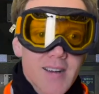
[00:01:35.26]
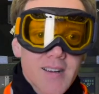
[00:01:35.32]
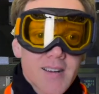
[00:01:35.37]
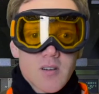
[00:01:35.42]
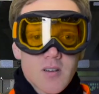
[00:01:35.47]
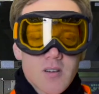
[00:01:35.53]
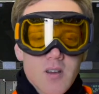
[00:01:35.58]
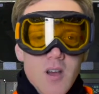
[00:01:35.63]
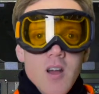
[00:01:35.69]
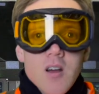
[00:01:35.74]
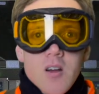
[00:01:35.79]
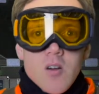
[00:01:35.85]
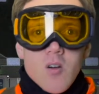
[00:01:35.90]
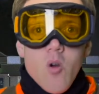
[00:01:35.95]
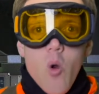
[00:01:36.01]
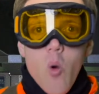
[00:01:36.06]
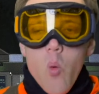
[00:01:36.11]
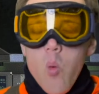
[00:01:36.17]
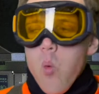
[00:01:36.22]

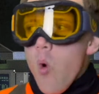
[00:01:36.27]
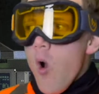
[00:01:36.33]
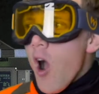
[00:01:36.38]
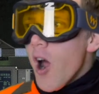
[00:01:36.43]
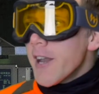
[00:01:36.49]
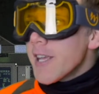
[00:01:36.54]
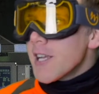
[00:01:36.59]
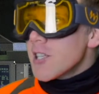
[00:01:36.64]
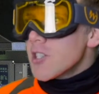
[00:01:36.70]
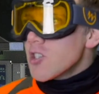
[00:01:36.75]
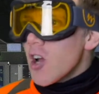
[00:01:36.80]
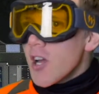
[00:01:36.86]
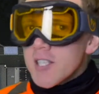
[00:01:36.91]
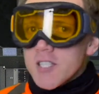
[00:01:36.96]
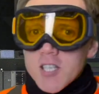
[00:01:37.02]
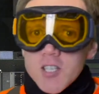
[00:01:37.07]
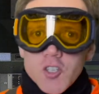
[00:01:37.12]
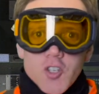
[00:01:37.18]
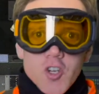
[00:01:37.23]
What an
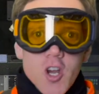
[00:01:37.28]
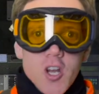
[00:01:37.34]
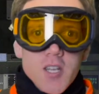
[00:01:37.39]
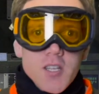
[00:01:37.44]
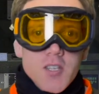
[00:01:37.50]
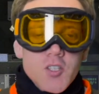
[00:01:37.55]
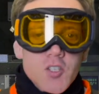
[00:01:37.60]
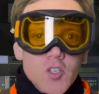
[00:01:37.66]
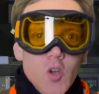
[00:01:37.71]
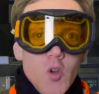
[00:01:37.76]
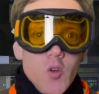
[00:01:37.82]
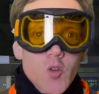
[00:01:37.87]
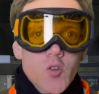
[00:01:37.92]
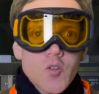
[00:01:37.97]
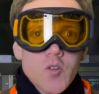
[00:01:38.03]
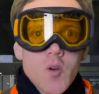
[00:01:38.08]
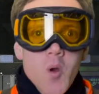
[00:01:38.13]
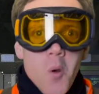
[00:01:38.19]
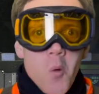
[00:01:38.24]
exciting journey.
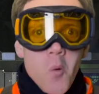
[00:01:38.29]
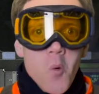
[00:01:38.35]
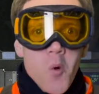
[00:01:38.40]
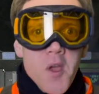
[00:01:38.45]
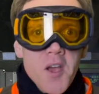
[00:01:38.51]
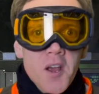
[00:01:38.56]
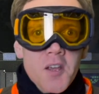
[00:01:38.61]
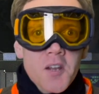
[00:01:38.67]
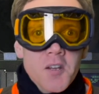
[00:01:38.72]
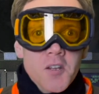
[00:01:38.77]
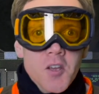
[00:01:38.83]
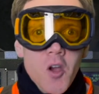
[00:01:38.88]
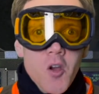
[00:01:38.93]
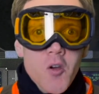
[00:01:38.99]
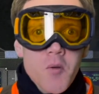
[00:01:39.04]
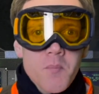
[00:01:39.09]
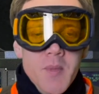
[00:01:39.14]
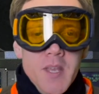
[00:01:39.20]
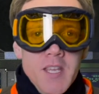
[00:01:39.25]
Soon, we are going to go
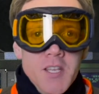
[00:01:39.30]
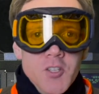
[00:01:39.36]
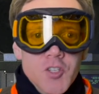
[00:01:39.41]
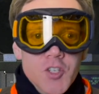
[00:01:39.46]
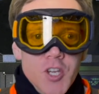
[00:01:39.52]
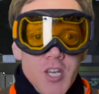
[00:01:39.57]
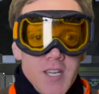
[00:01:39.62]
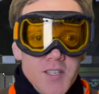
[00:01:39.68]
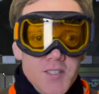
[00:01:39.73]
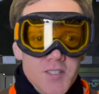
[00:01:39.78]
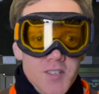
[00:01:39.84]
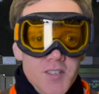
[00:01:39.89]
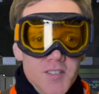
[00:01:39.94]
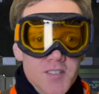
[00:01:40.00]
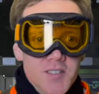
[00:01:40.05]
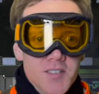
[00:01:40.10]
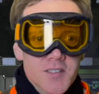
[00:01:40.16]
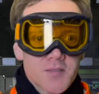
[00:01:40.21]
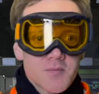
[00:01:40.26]
and meet
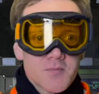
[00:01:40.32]
Jesus.